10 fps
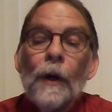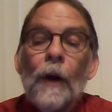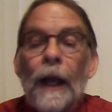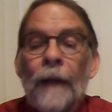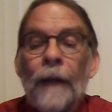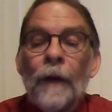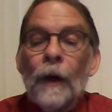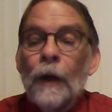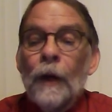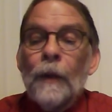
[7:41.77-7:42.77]
and their
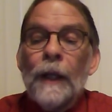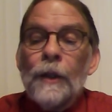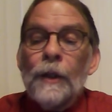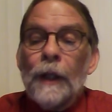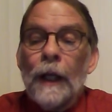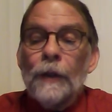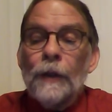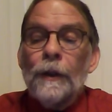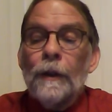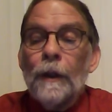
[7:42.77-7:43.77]
own
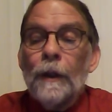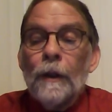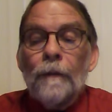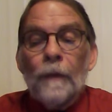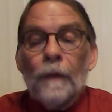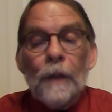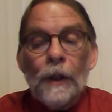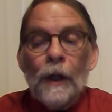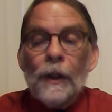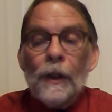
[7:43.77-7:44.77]
education, from the
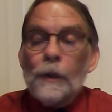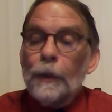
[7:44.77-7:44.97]
youngest